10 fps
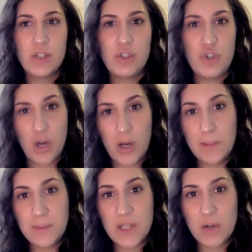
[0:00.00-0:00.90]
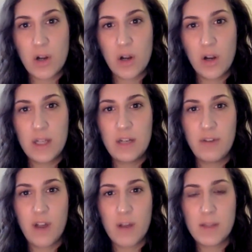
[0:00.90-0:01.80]
jobs there are in
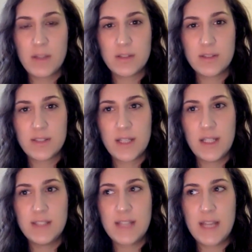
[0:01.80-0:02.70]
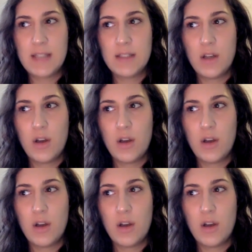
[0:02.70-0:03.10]
environmental studies and